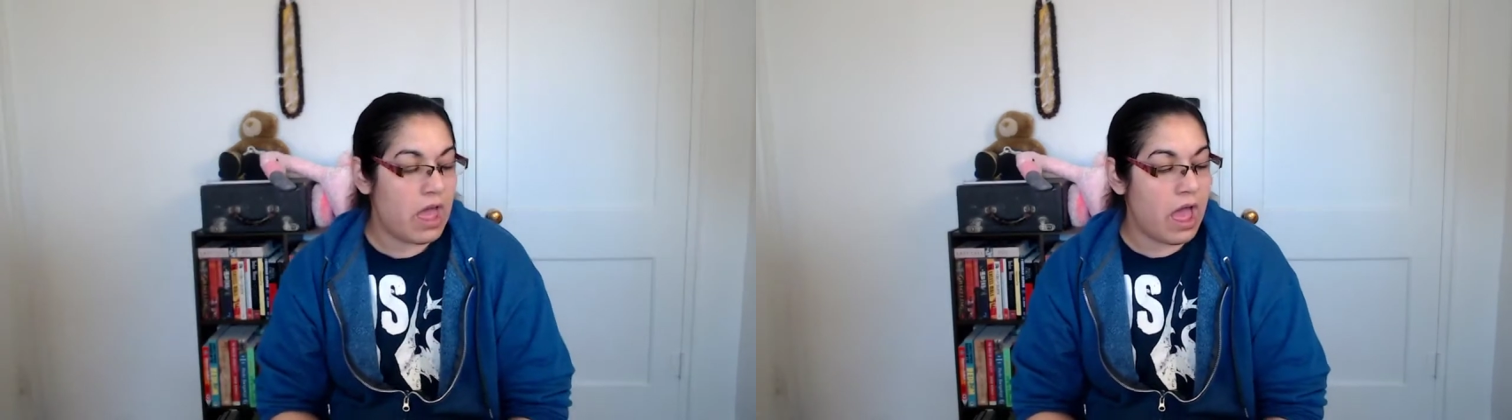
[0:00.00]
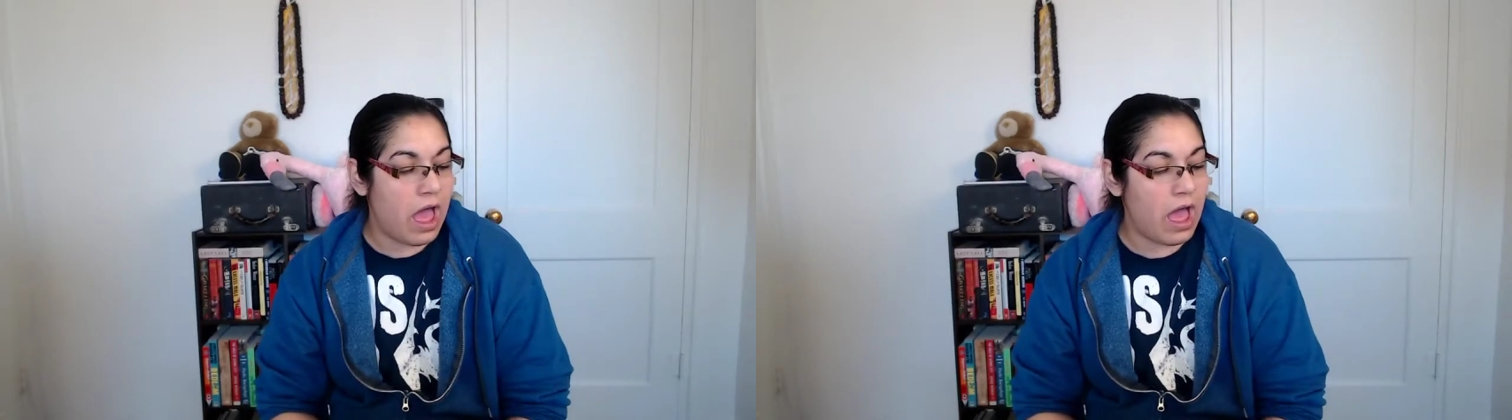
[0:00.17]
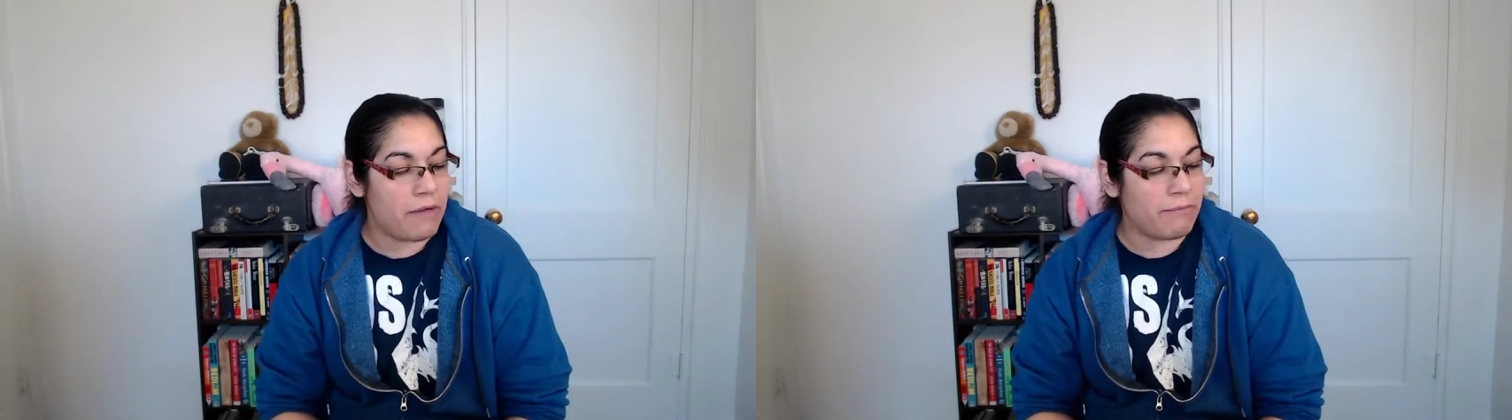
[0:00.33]

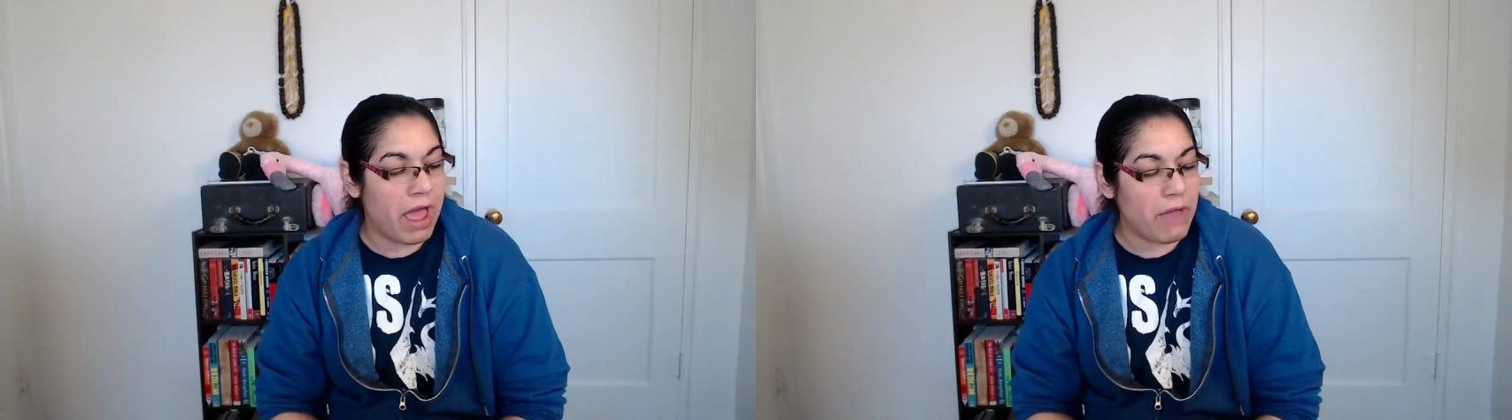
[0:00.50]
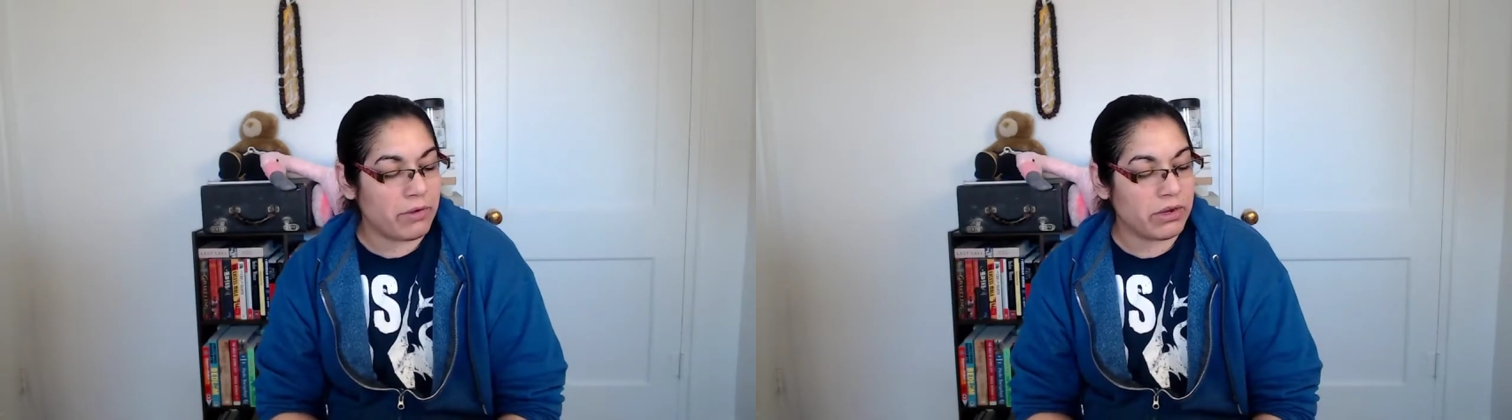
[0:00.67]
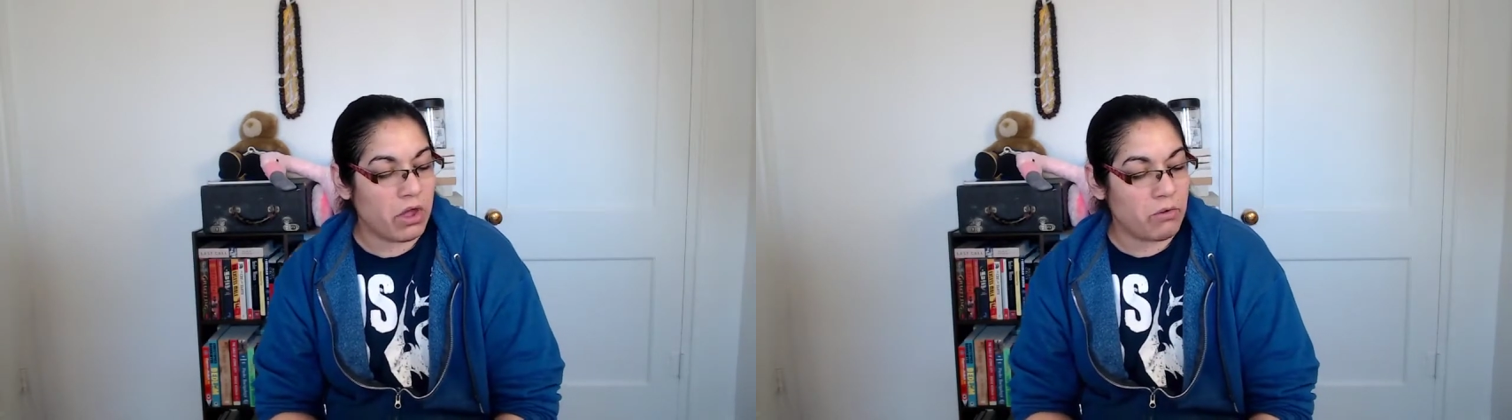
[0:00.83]
I
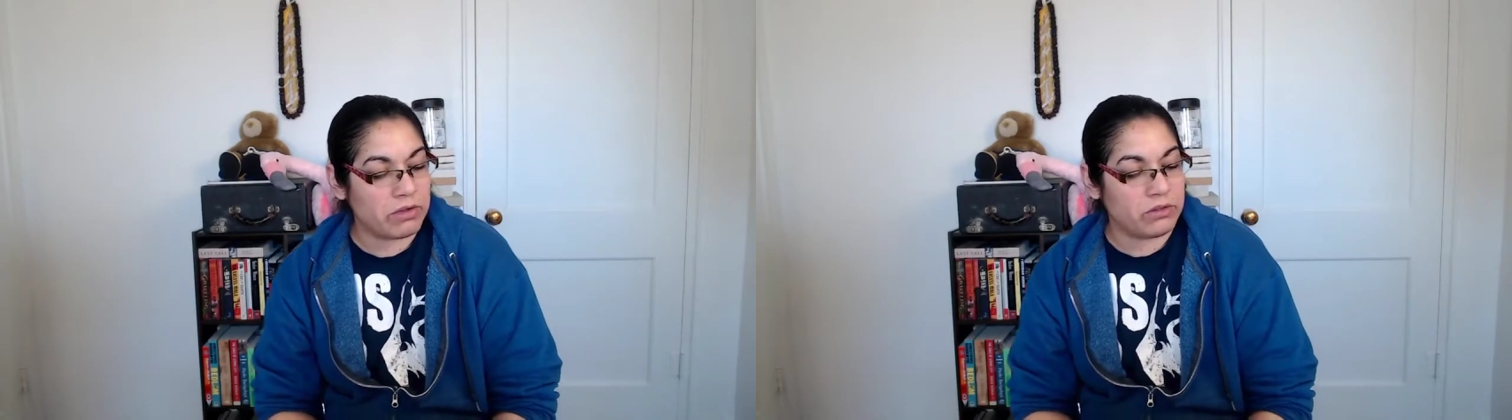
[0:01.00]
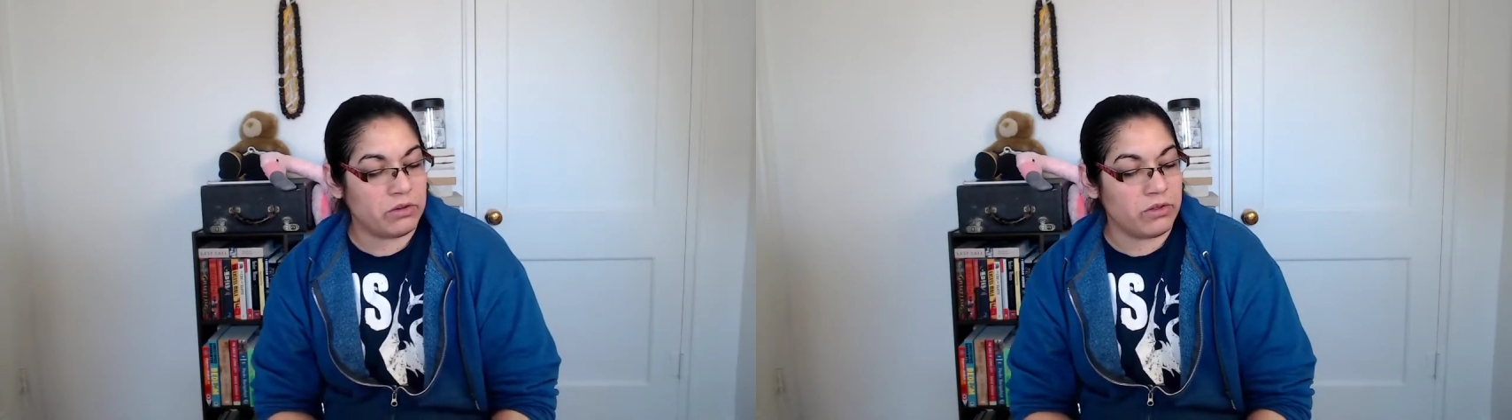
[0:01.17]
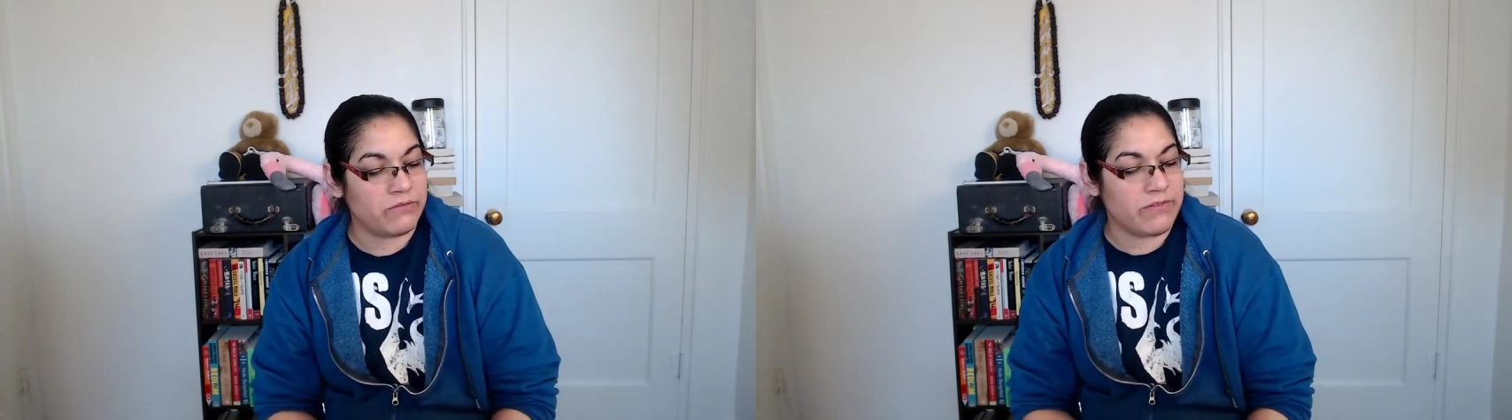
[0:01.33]
would go with
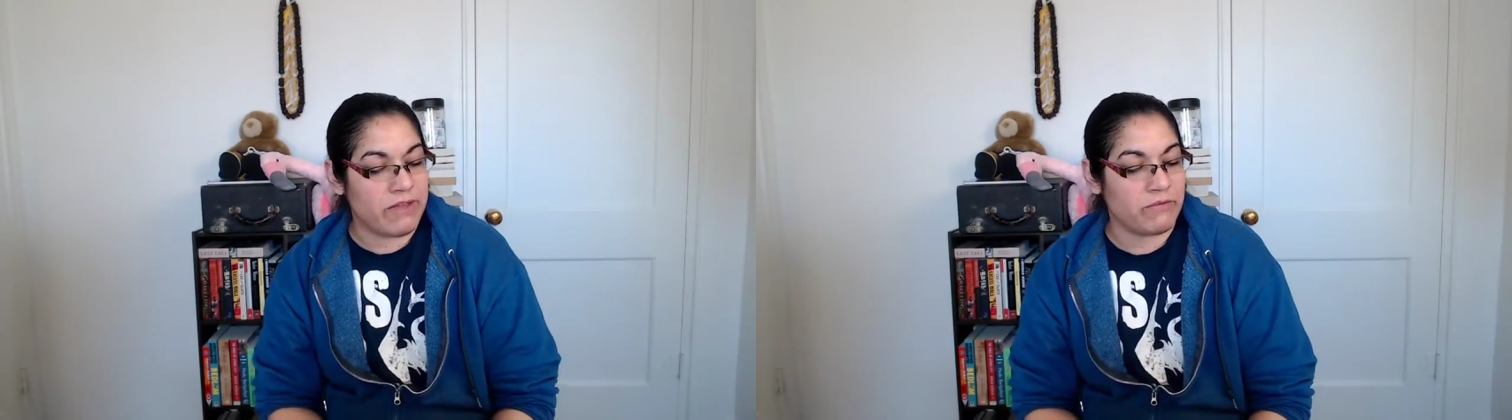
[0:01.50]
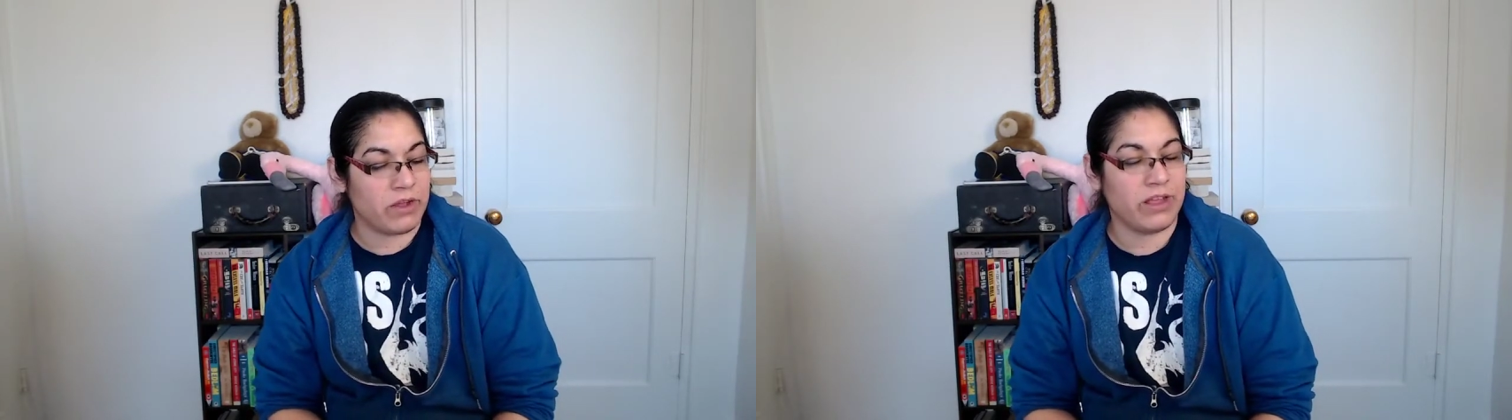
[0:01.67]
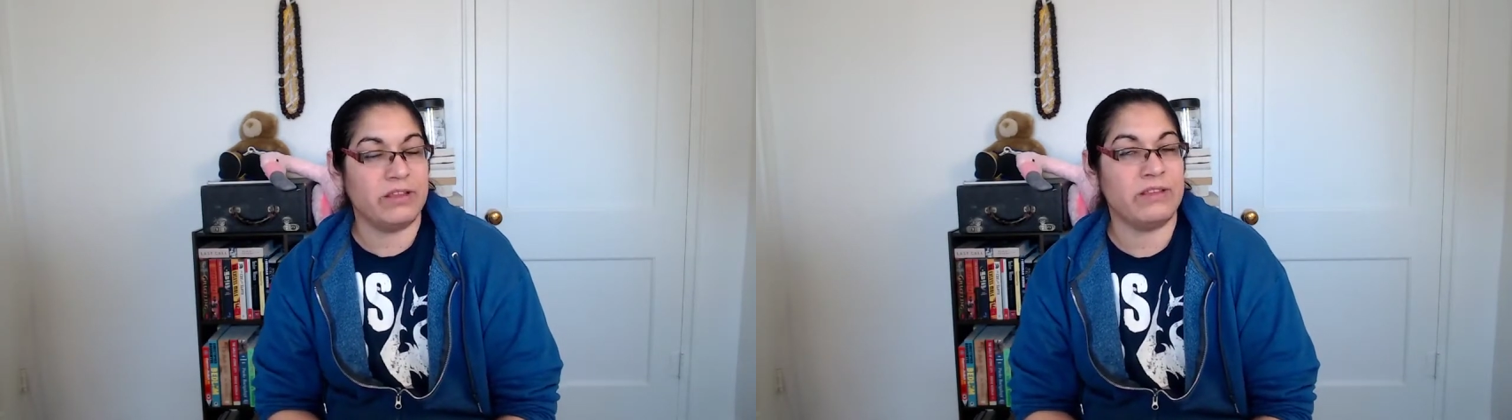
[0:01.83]
new
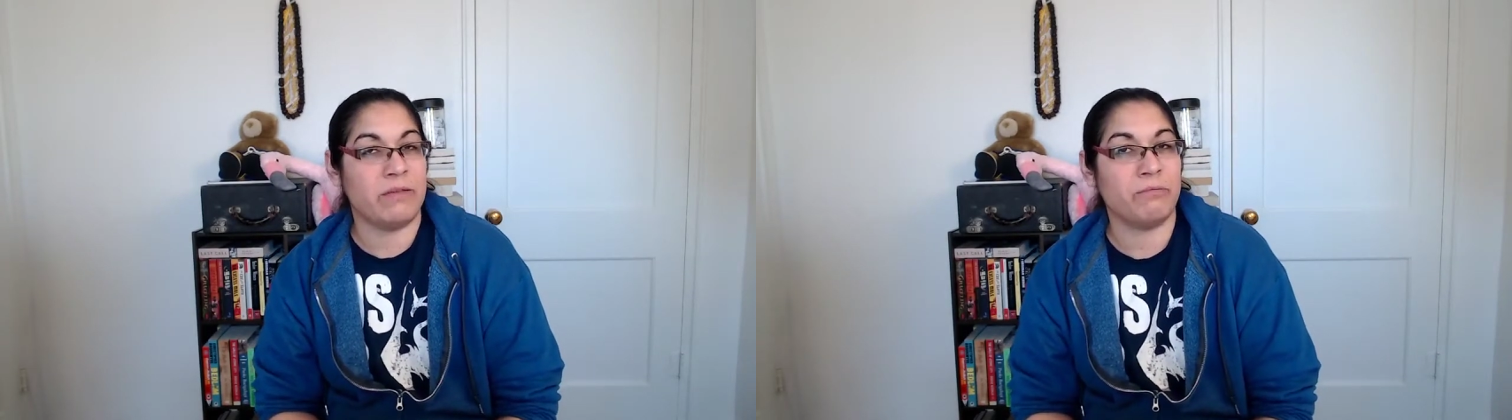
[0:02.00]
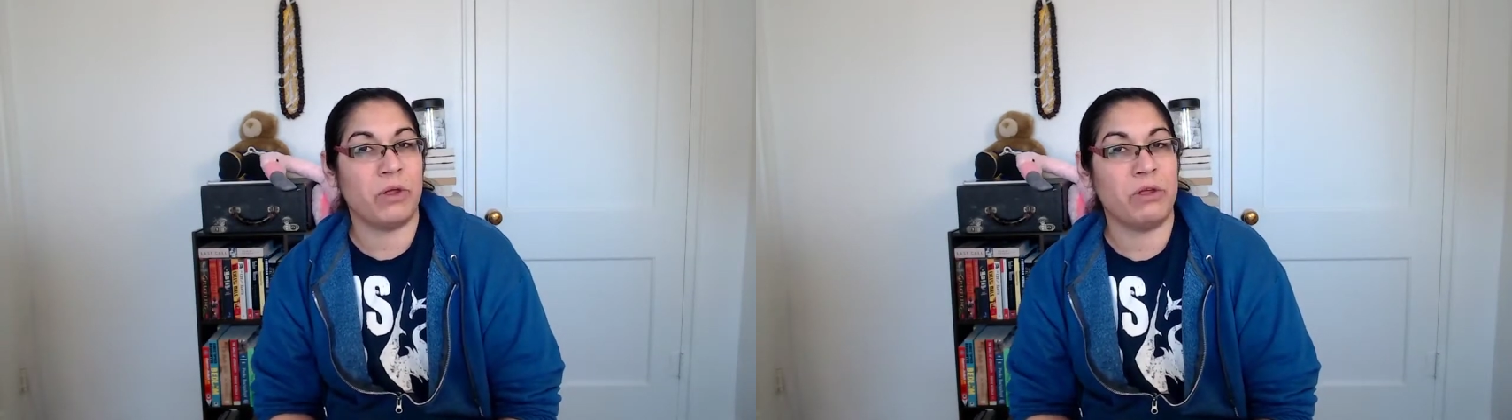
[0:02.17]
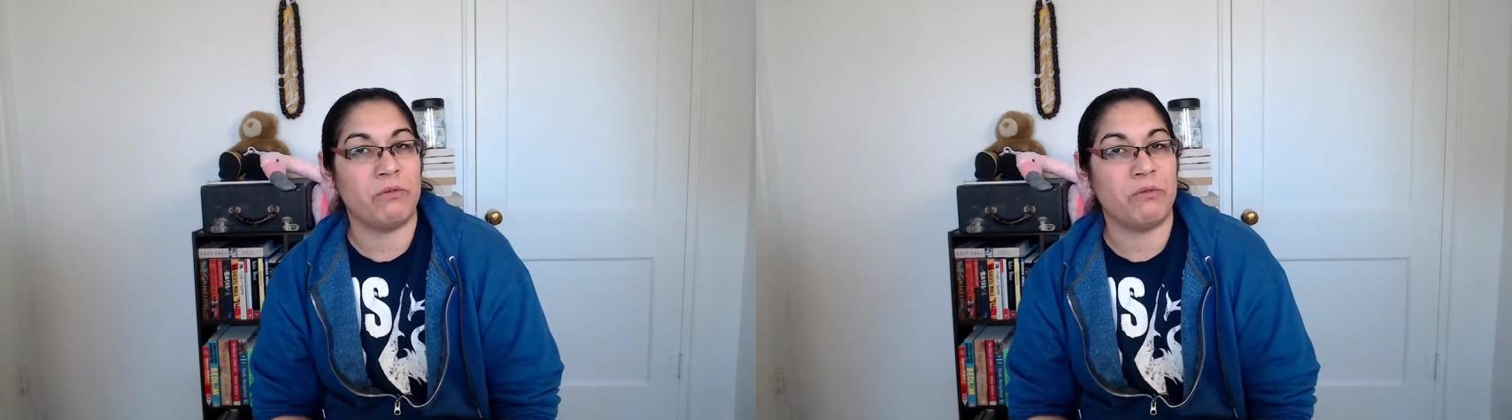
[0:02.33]
favorite contemporary